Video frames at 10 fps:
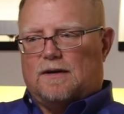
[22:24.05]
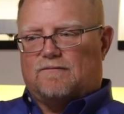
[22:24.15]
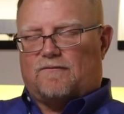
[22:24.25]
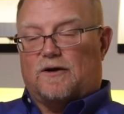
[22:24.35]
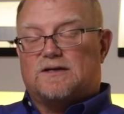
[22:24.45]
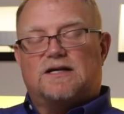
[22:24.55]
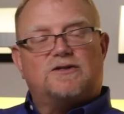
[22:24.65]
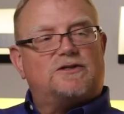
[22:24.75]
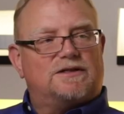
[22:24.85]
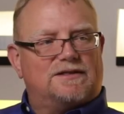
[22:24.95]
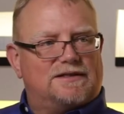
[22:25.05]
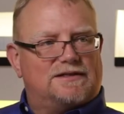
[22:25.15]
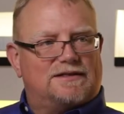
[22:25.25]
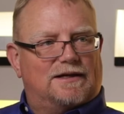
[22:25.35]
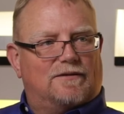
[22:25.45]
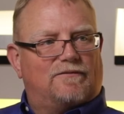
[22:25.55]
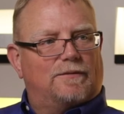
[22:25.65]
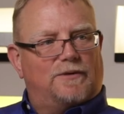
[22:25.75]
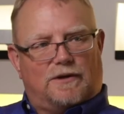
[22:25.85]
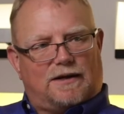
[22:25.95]
for attention to detail
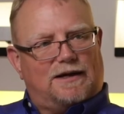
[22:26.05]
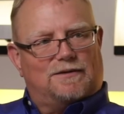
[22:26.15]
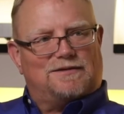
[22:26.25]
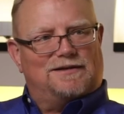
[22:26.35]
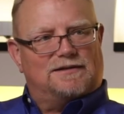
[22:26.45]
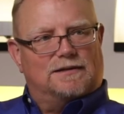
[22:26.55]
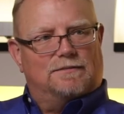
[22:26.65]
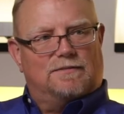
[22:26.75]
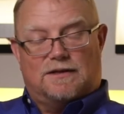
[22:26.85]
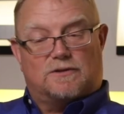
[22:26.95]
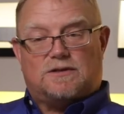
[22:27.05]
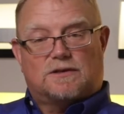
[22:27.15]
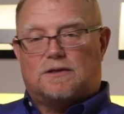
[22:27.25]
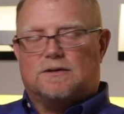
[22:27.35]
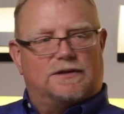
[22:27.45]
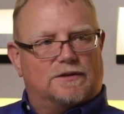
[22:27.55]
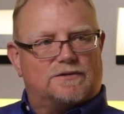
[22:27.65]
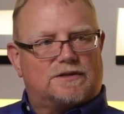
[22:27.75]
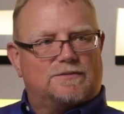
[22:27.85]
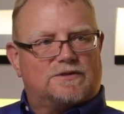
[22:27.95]
from your accounting team. There's literally no
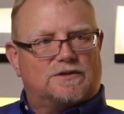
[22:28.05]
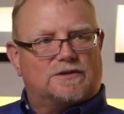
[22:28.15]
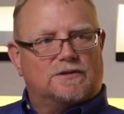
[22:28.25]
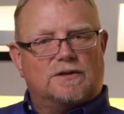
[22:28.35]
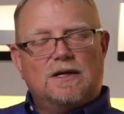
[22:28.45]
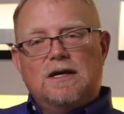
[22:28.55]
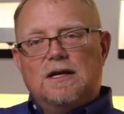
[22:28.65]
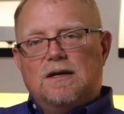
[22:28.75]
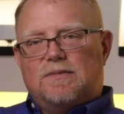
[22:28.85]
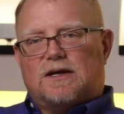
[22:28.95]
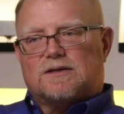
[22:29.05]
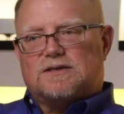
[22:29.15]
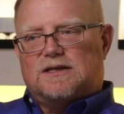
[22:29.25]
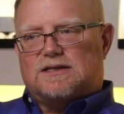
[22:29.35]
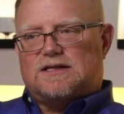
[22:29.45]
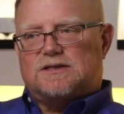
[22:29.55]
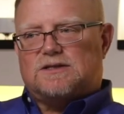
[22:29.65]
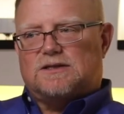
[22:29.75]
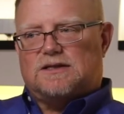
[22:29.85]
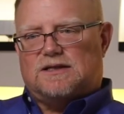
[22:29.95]
substitute, because
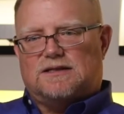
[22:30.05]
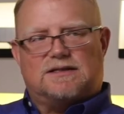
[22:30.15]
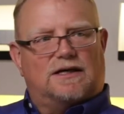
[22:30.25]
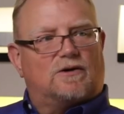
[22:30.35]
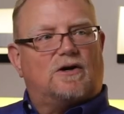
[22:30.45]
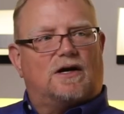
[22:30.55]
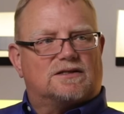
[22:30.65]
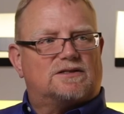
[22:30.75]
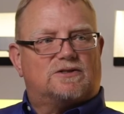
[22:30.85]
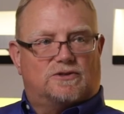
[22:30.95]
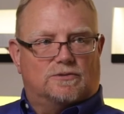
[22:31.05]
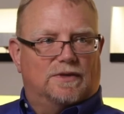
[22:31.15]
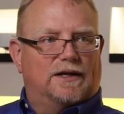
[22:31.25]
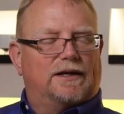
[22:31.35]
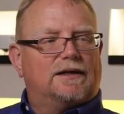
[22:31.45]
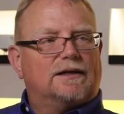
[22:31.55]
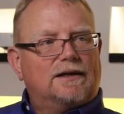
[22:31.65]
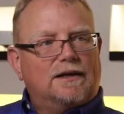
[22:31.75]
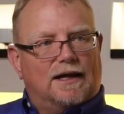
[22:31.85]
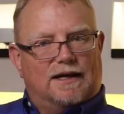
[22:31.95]
inattention to detail costs you money,
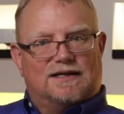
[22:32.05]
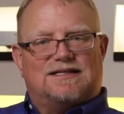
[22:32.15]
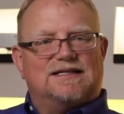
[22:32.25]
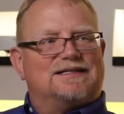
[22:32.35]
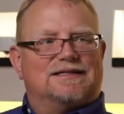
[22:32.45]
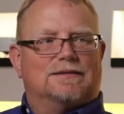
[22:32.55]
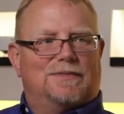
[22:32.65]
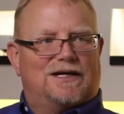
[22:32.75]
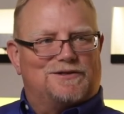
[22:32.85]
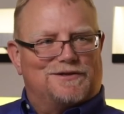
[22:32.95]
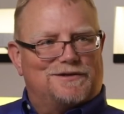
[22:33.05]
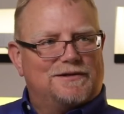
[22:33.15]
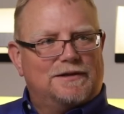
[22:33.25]
and it's easy to measure.